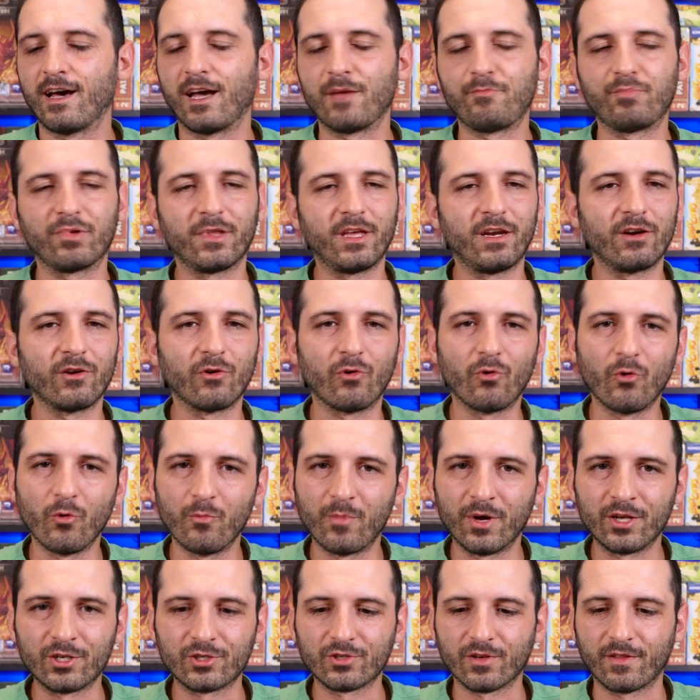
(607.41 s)
I played it a whole
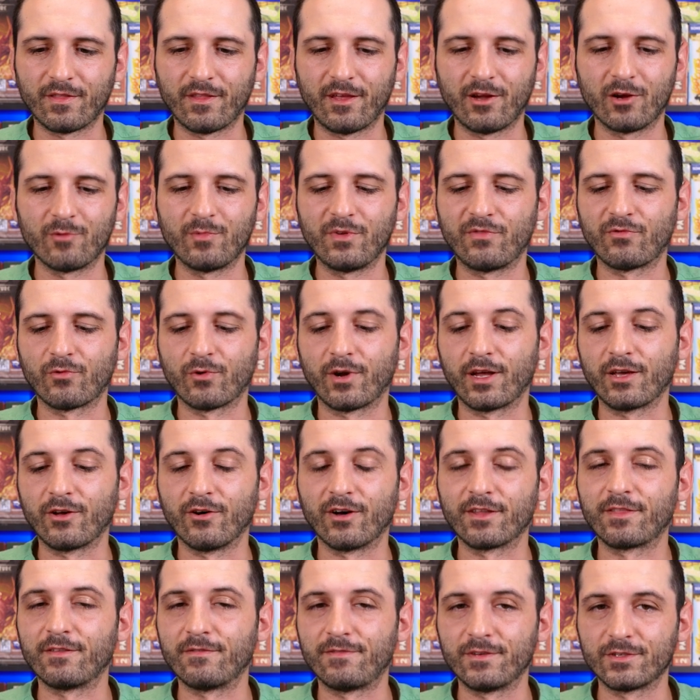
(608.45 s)
bunch on there before I
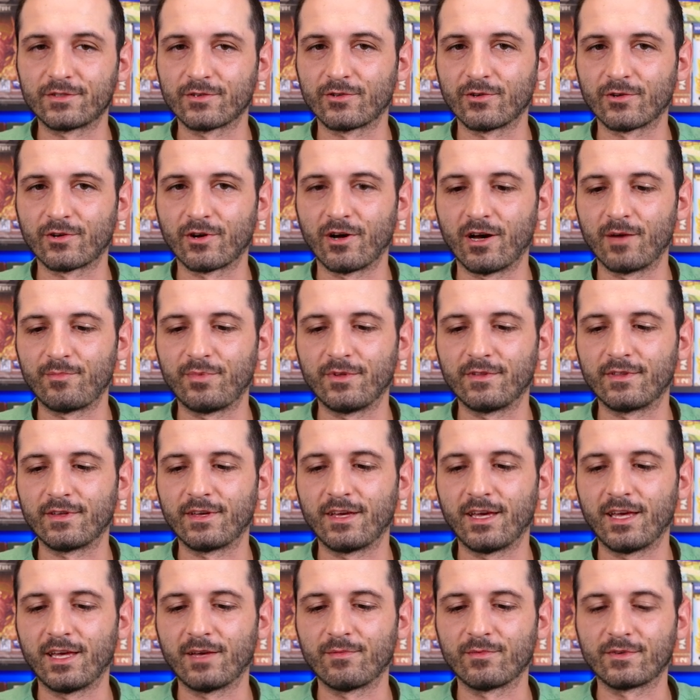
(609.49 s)
got the physical copy of the
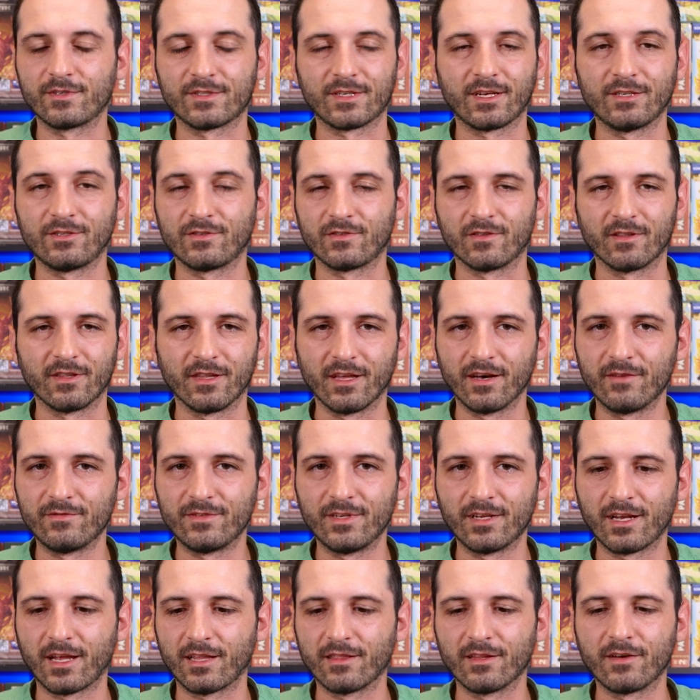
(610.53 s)
game because I just
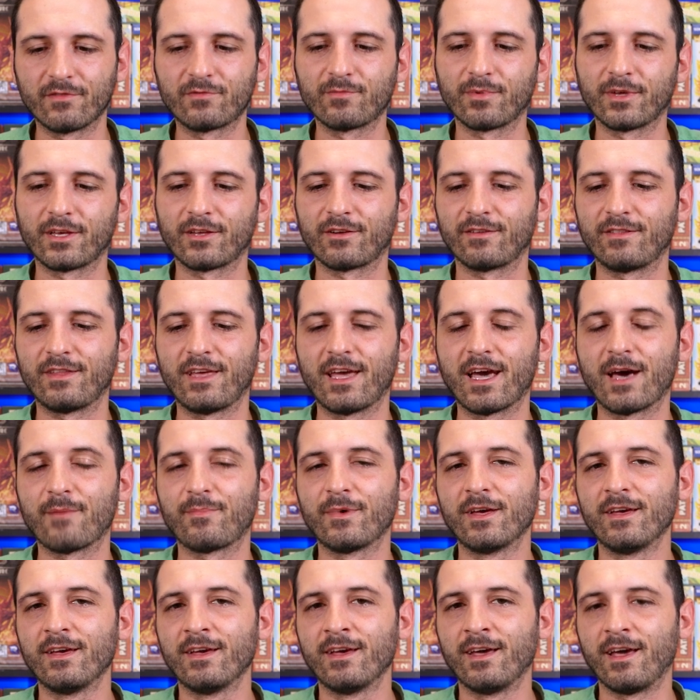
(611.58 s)
loved it. I loved playing it on the
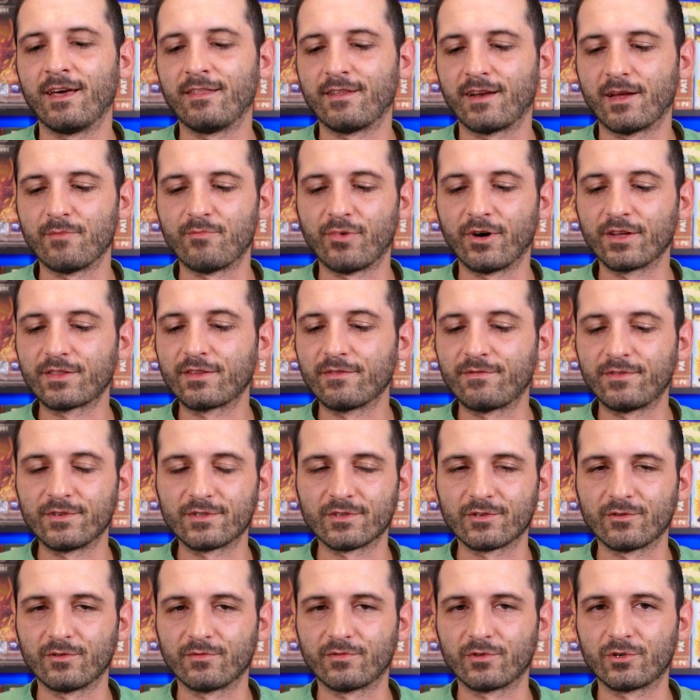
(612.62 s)
app. And then I bought the
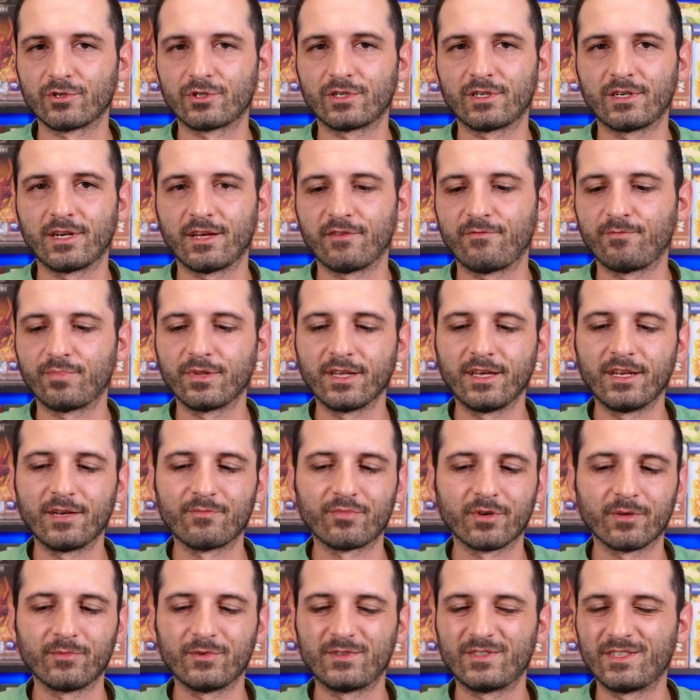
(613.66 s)
physical version. I've played
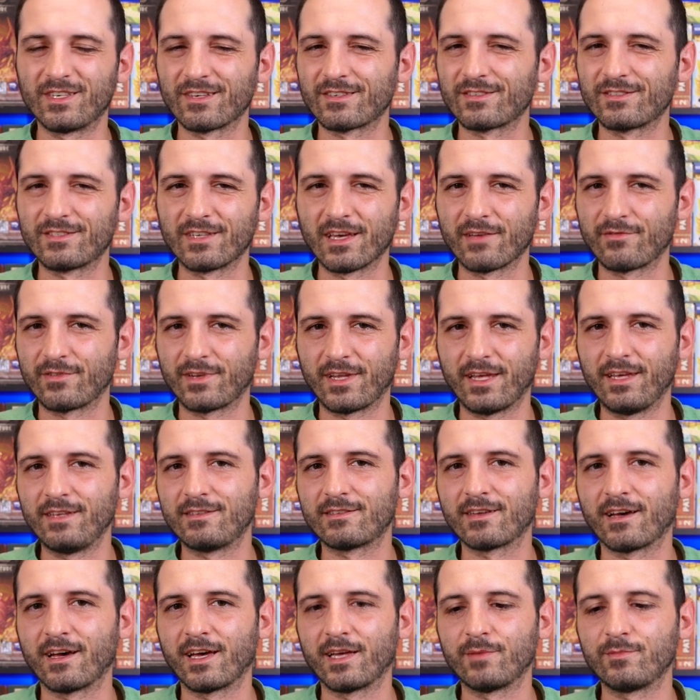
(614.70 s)
it probably six, seven,
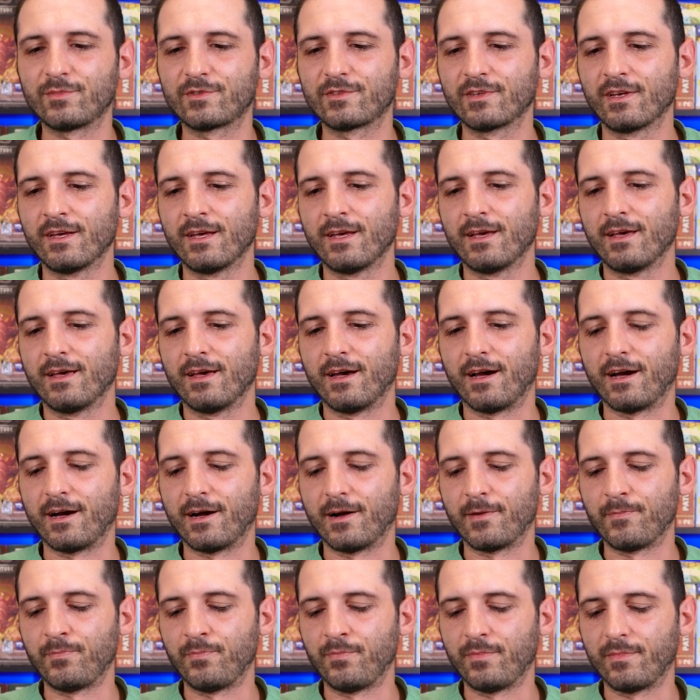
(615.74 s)
eight times.
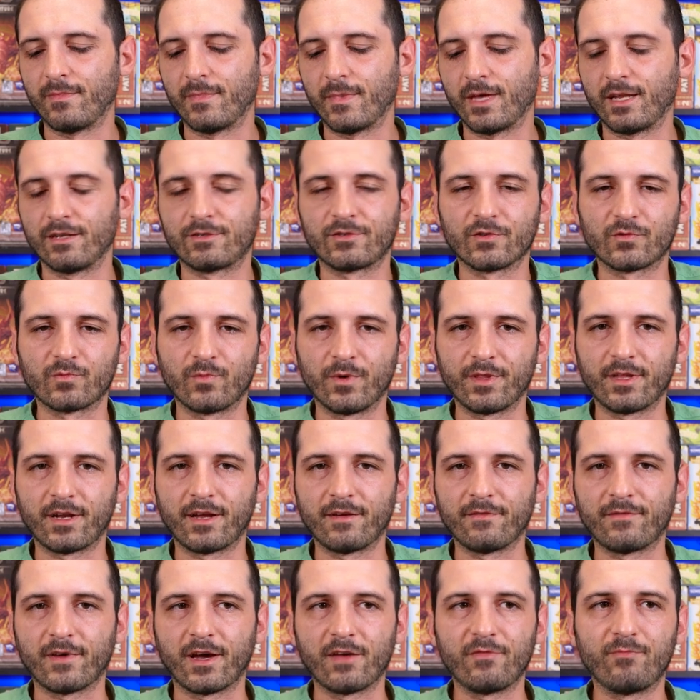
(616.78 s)
Um, and it's just one that
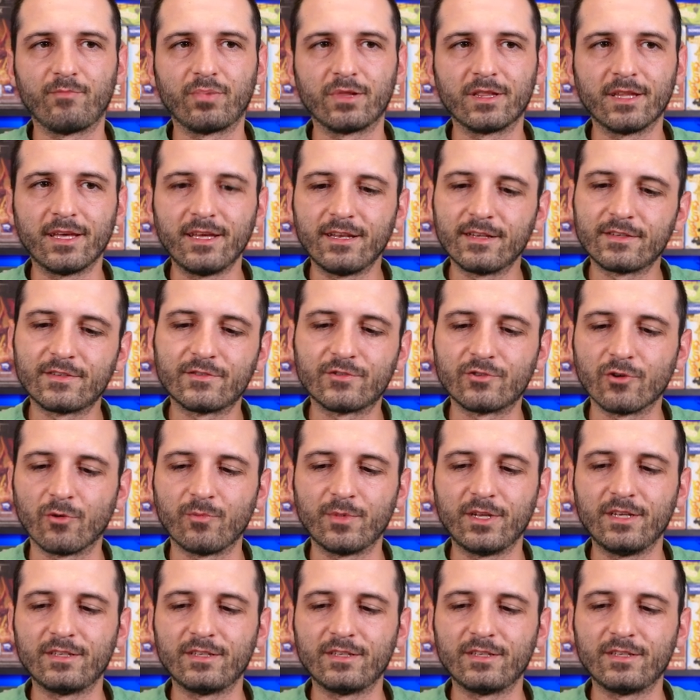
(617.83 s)
I've, I've played it so